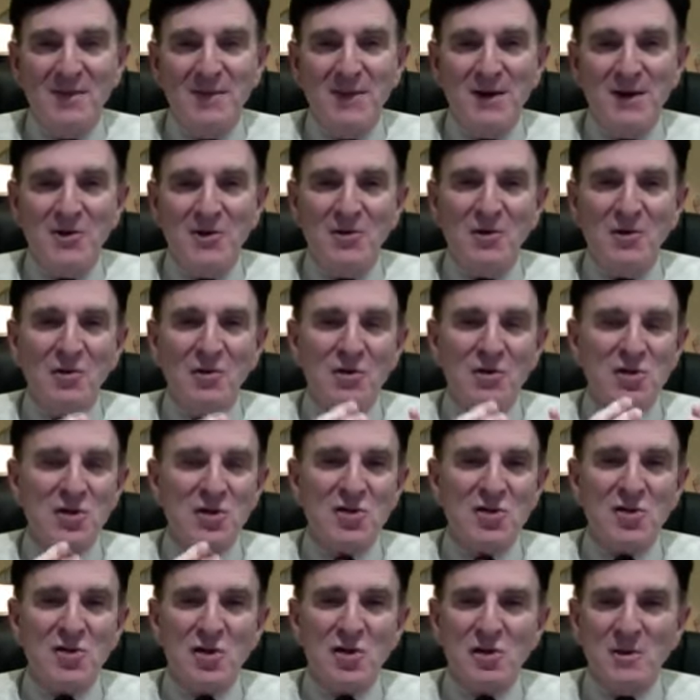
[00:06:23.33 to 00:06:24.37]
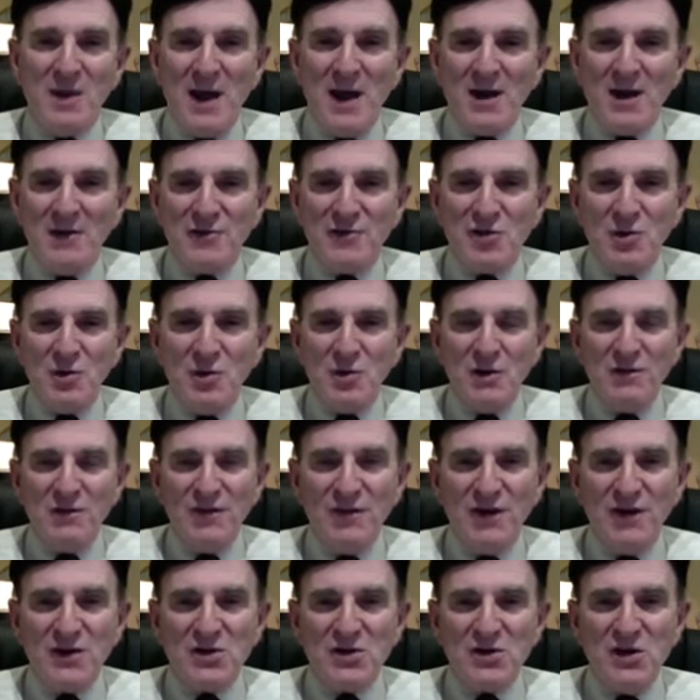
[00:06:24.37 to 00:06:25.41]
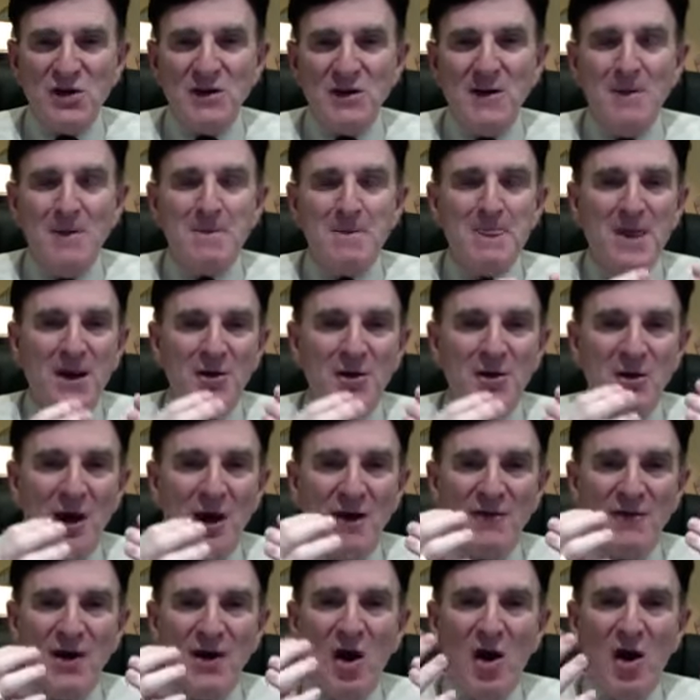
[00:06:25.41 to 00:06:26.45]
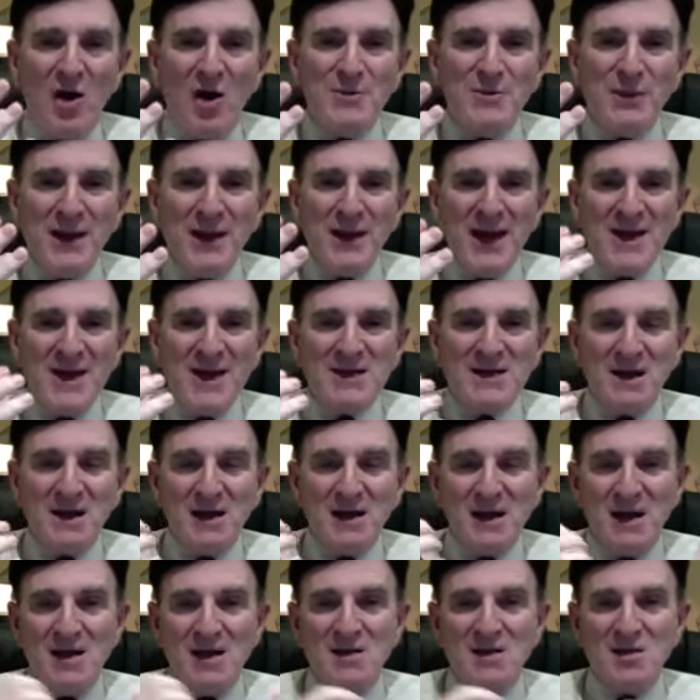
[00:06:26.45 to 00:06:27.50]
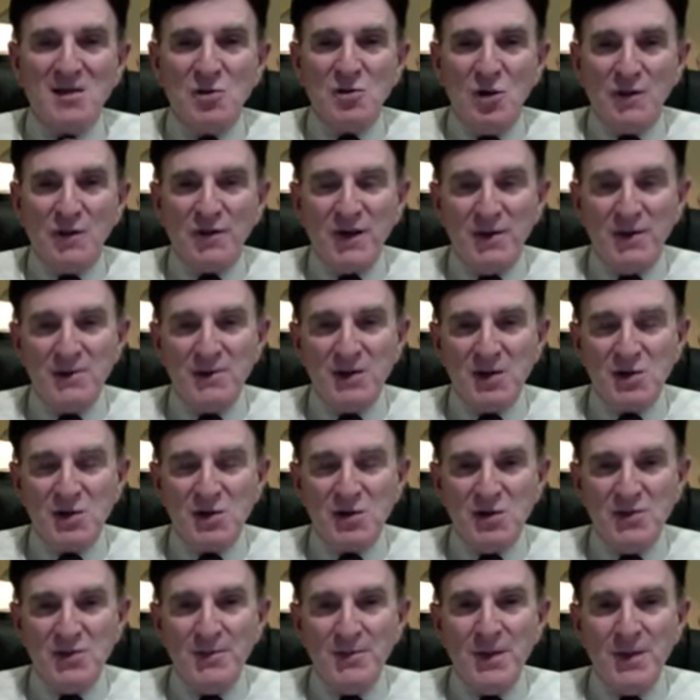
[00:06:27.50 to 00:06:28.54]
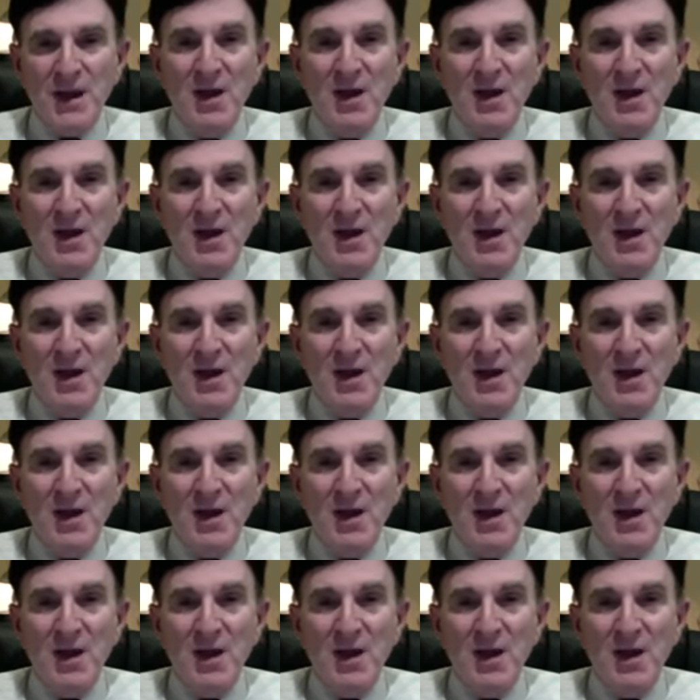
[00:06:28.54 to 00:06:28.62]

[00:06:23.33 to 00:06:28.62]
You lose a certain amount of chewing function. You have hard plastic against soft gum tissue.